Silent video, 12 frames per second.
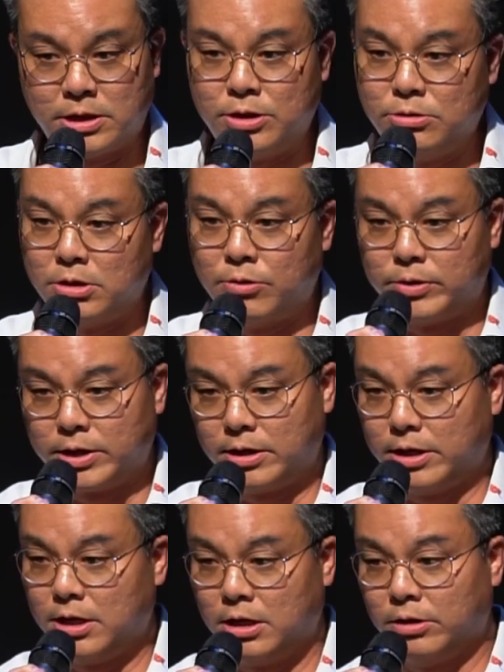I knew I would get
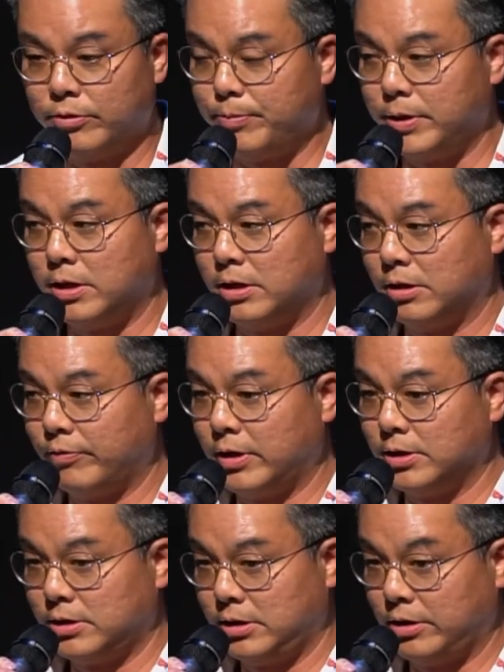a hell of a beating
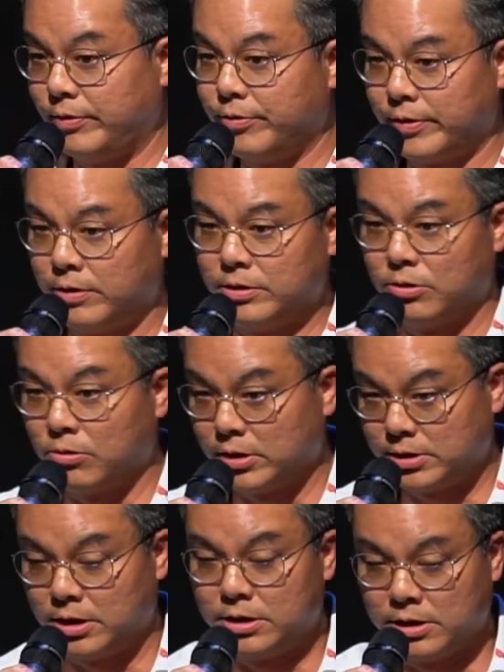if he found it or I
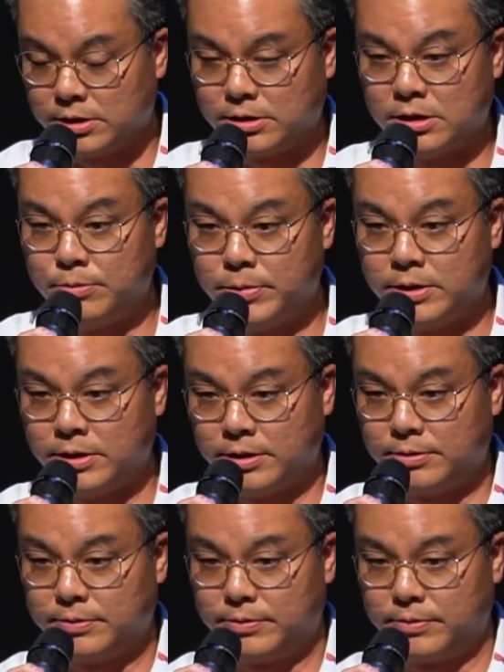said yes and admitted it.